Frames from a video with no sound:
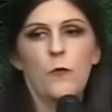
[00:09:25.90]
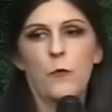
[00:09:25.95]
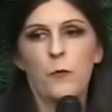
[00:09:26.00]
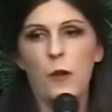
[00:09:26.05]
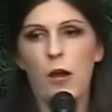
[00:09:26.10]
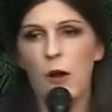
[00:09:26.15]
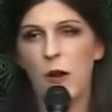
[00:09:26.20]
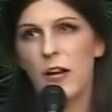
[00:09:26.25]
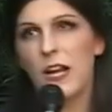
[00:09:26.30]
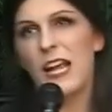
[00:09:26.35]

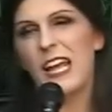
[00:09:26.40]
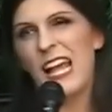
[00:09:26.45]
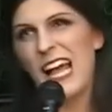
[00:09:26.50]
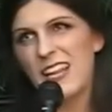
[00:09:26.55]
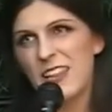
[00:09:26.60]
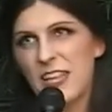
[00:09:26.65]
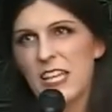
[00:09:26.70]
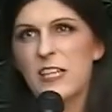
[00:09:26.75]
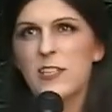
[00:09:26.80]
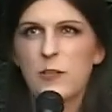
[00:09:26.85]
Or at
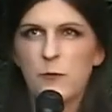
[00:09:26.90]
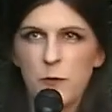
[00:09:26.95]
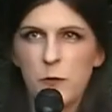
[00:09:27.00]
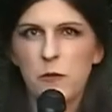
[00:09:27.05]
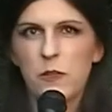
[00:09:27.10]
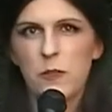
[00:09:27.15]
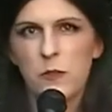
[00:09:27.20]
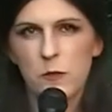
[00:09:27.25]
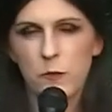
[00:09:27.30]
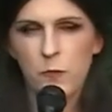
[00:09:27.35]
least if you
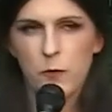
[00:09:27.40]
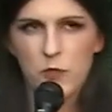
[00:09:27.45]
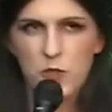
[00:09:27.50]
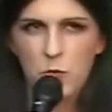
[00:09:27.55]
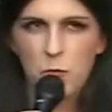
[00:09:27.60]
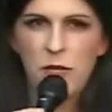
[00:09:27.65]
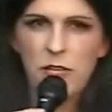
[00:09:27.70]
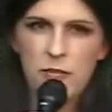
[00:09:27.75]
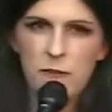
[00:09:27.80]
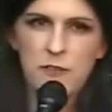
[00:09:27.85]
include the first
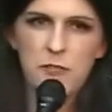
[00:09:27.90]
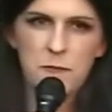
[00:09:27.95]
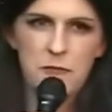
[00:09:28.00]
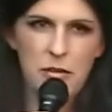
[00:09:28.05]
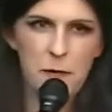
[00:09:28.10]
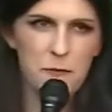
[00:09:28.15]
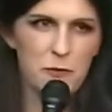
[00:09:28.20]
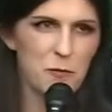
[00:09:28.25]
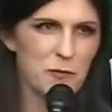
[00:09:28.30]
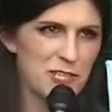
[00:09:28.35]
weekend of
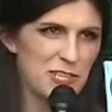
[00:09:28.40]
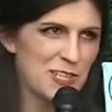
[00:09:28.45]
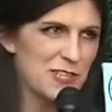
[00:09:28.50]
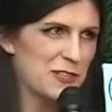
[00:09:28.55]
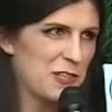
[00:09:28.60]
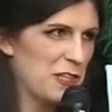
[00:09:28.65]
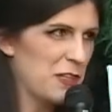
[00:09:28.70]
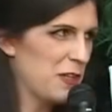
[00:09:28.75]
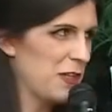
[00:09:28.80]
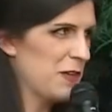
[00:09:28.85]
September, which is
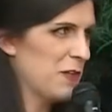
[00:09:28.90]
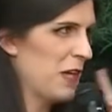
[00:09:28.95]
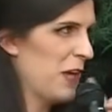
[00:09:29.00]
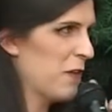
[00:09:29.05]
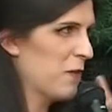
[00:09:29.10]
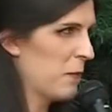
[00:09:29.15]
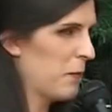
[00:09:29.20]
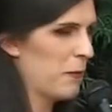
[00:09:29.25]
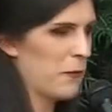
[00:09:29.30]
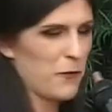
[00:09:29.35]
the
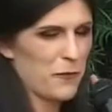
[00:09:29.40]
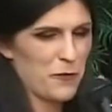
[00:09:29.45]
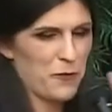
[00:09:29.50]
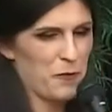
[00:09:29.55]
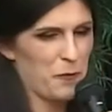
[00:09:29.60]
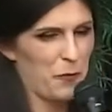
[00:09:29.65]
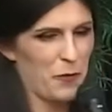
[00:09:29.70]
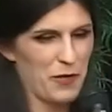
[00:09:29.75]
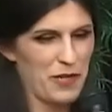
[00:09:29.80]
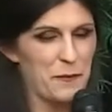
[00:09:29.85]

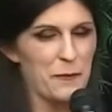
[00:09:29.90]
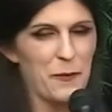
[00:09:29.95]
reporting